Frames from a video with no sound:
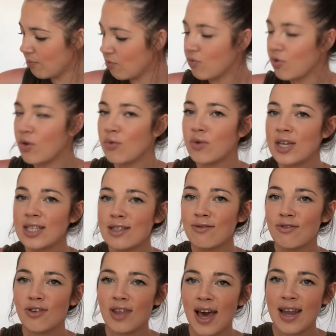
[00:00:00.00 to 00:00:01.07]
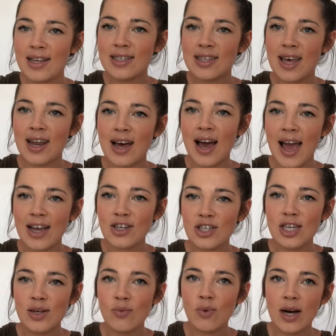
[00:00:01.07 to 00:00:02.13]
The reason for that is that I
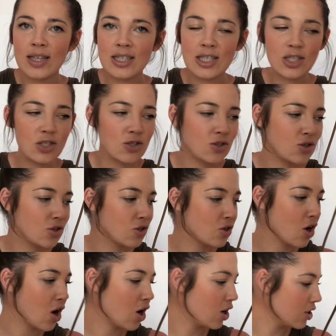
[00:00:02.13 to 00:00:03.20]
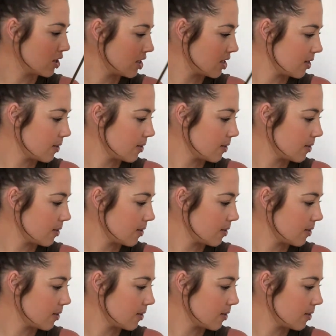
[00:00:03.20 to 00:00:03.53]
actually wanted to start